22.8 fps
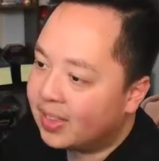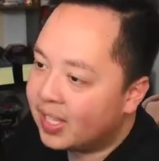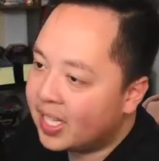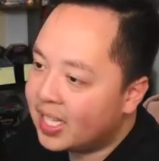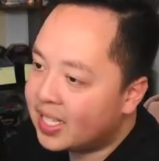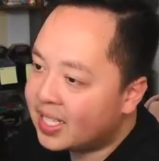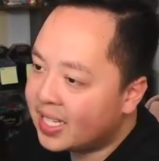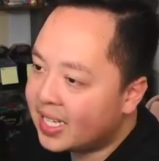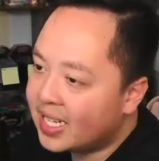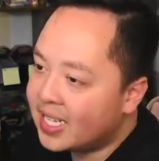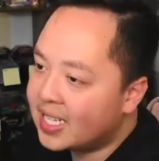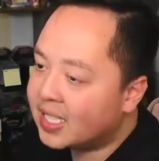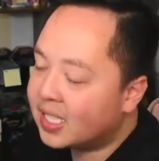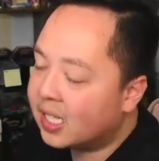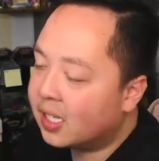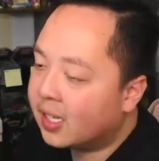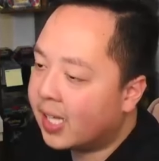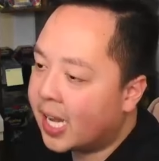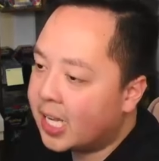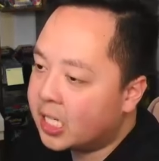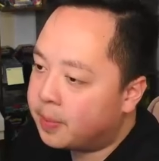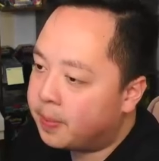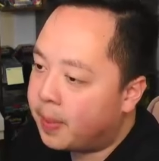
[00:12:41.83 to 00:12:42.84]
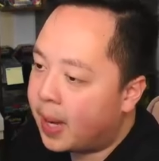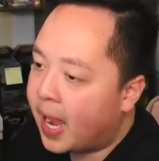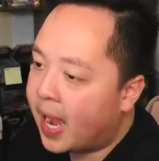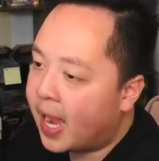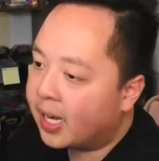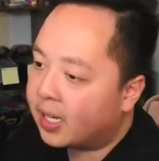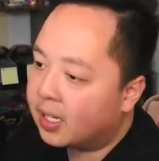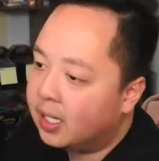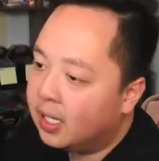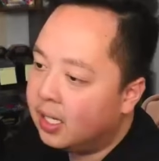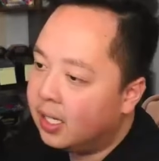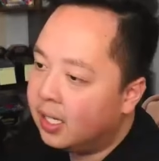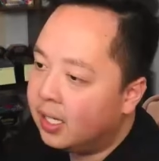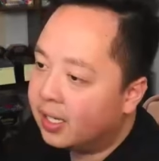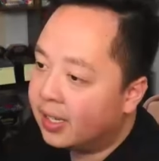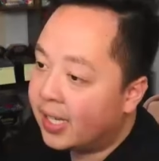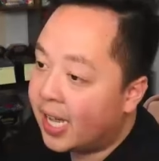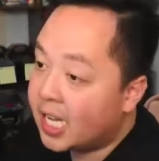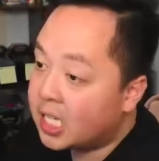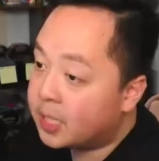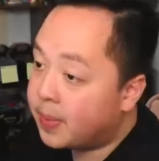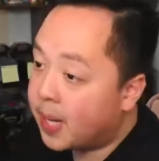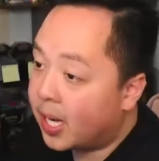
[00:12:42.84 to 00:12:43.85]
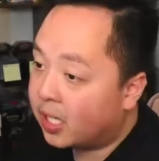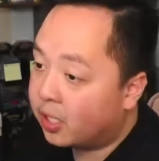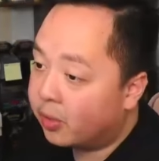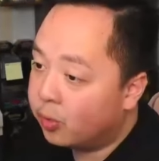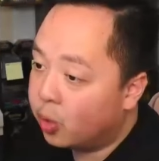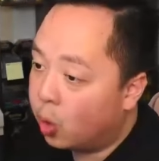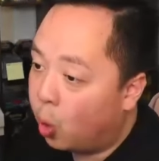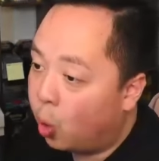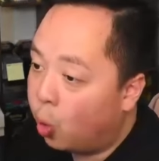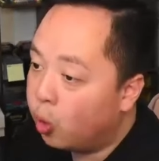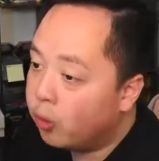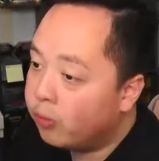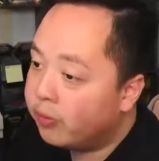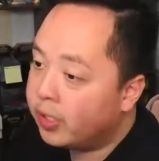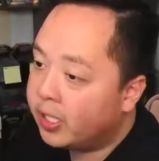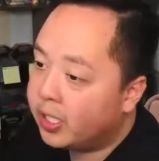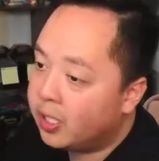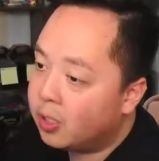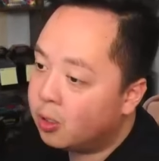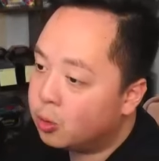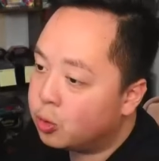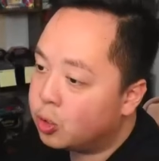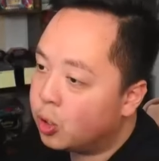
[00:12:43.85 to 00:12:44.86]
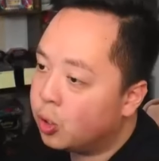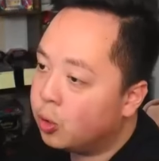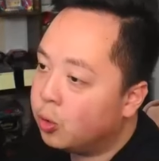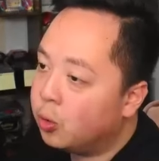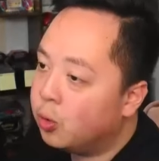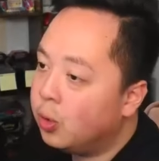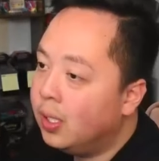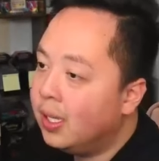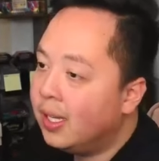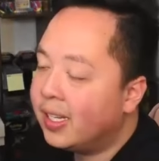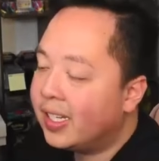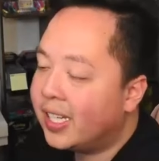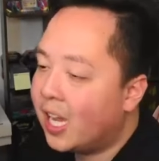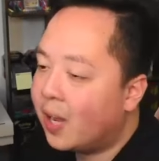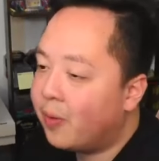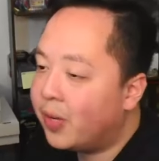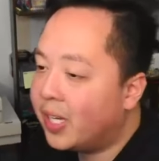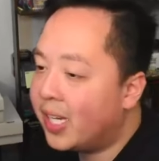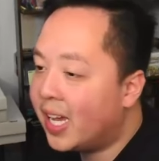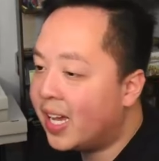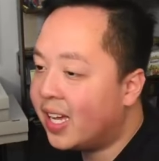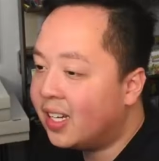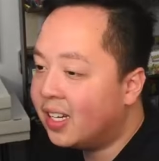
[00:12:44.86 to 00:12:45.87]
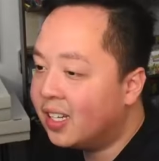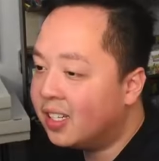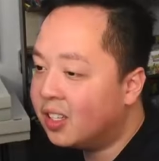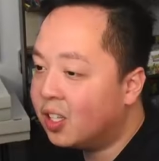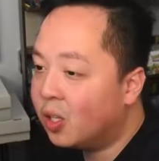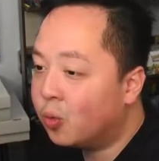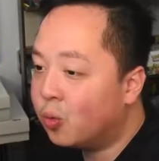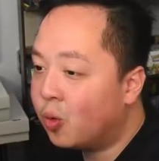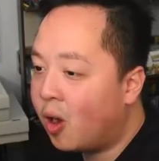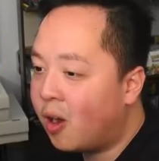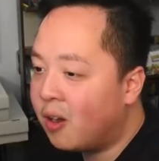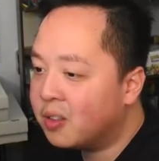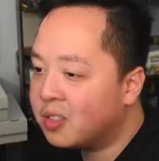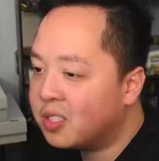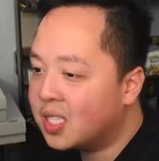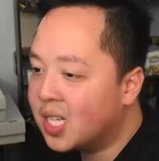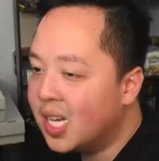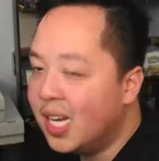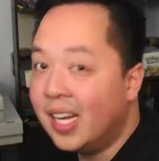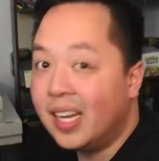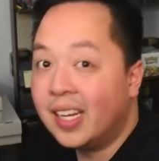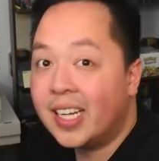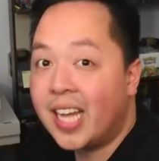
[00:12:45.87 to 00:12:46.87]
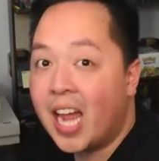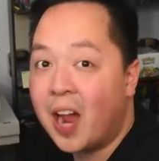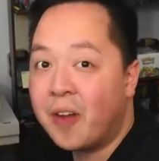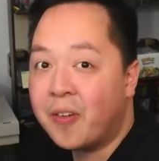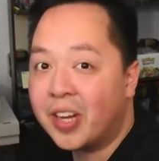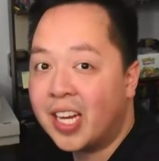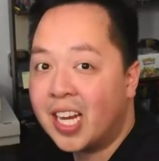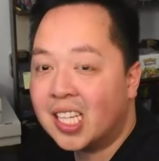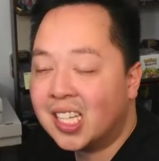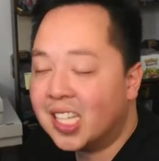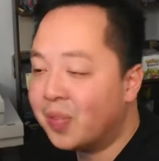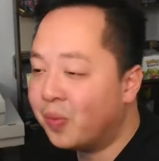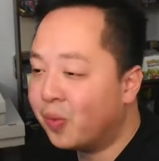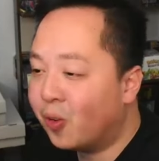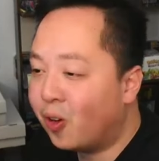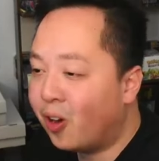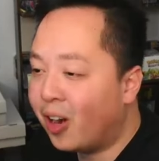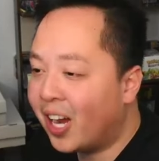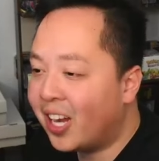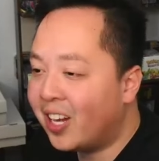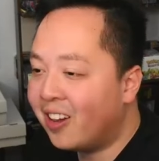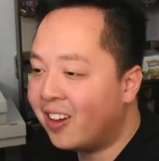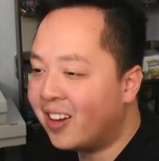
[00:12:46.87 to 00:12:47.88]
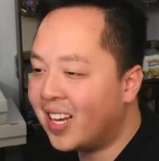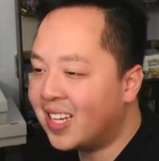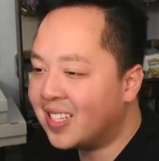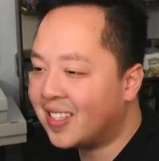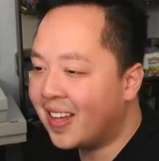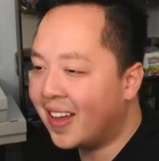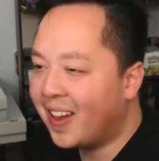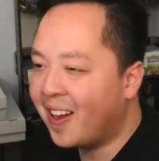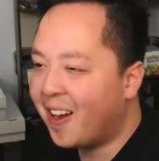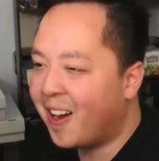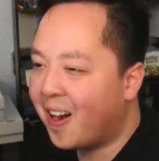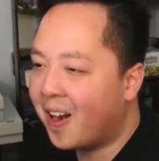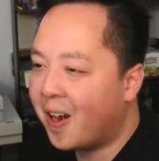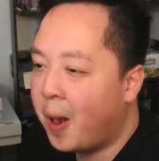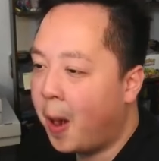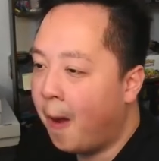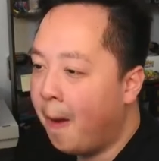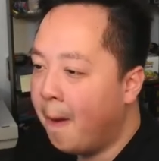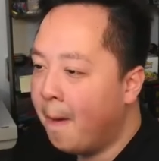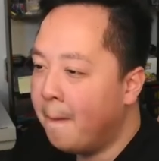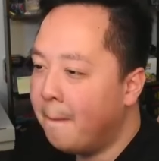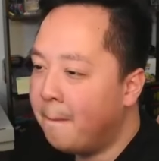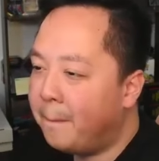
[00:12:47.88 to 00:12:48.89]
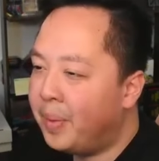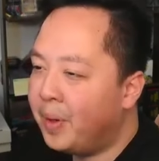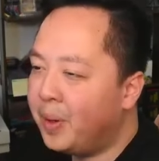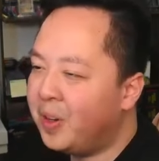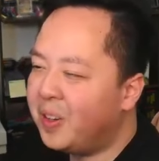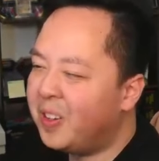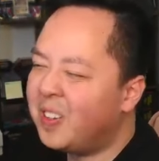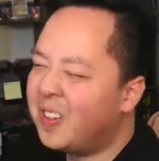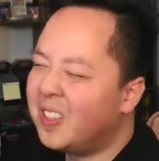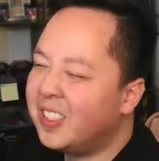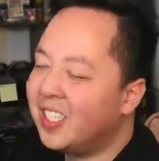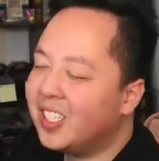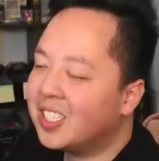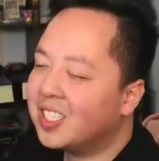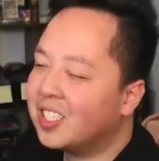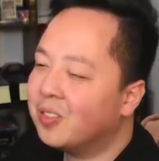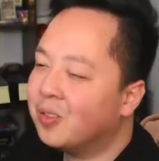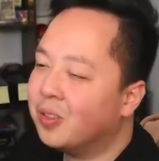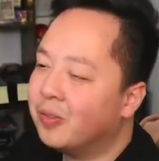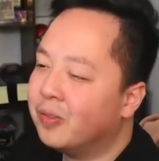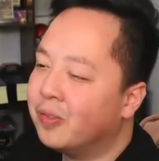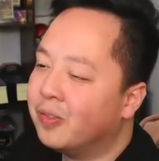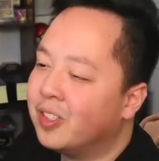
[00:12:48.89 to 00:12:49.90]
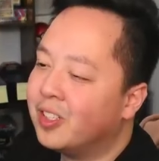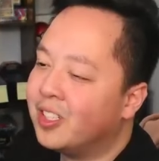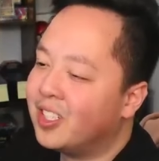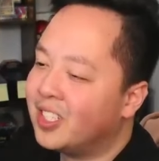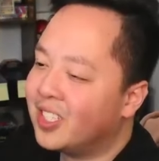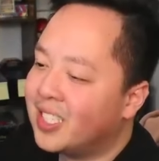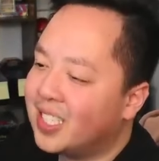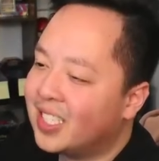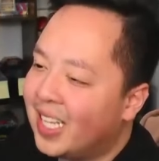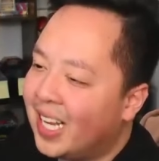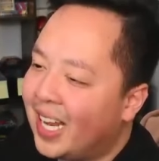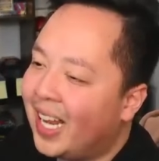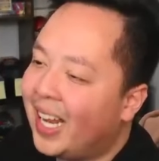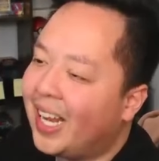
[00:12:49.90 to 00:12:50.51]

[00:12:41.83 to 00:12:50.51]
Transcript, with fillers: This is the last pack. Last pack of the whole video too. Can we get the Ralts? Can we get the Miraidon SIR? Oh, just the reverse.